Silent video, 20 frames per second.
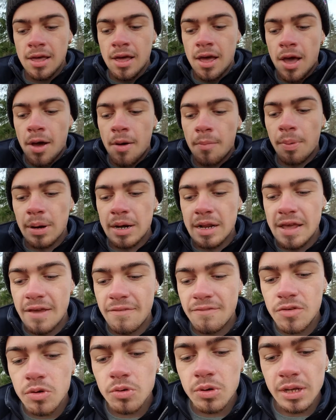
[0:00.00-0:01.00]
But if
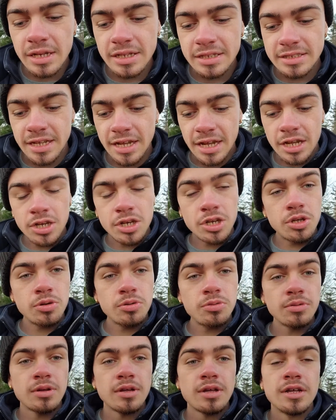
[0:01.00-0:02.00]
you continue
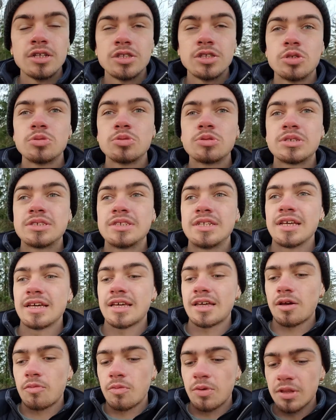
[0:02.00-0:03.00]
to stick
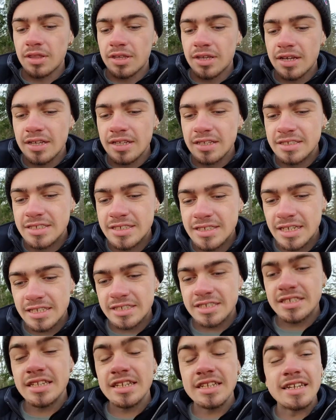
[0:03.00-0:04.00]
with
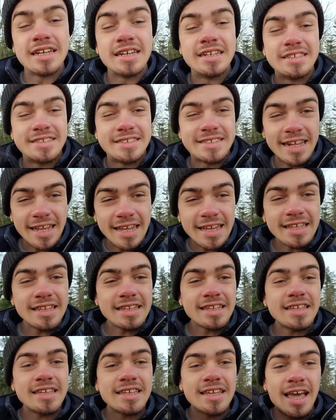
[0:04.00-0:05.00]
consistent
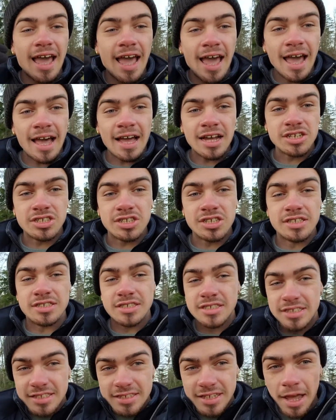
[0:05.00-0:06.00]
daily action,
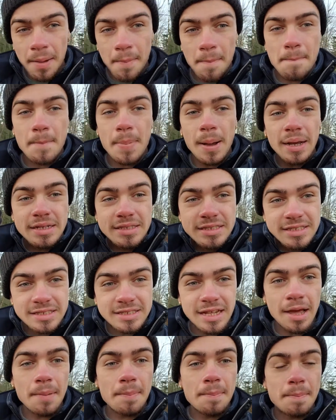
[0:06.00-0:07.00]

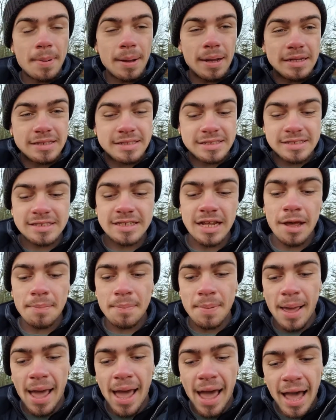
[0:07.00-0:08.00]
step-by-step
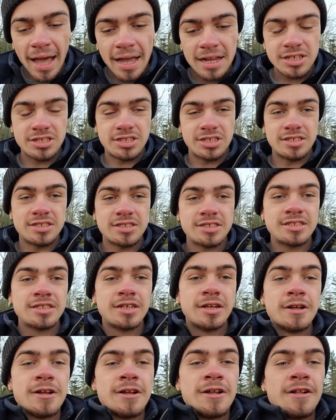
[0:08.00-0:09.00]
actions,
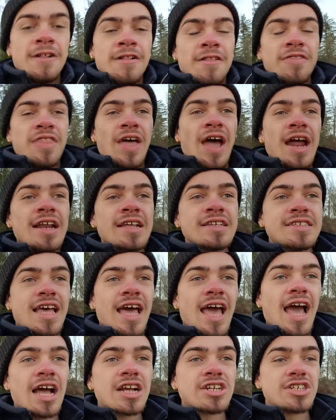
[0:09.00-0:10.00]
that is
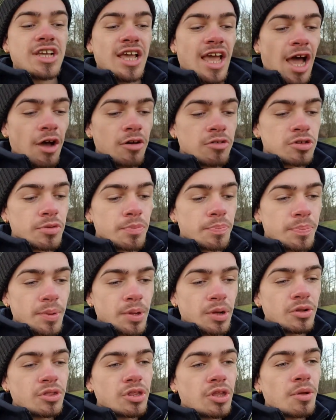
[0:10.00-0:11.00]
actually how you
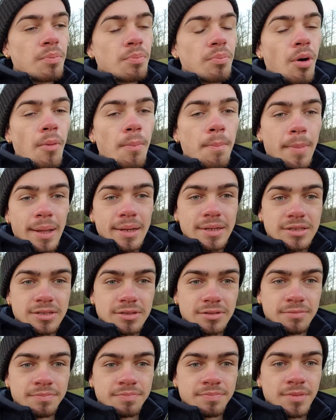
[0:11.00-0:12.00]
build the
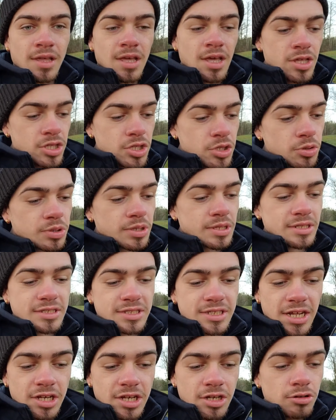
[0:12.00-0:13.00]
momentum. You
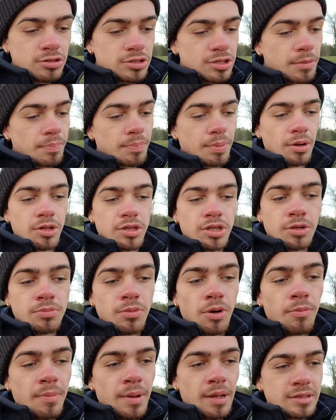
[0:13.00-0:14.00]
continue to build the
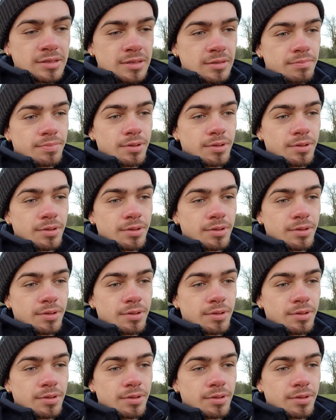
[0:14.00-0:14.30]
momentum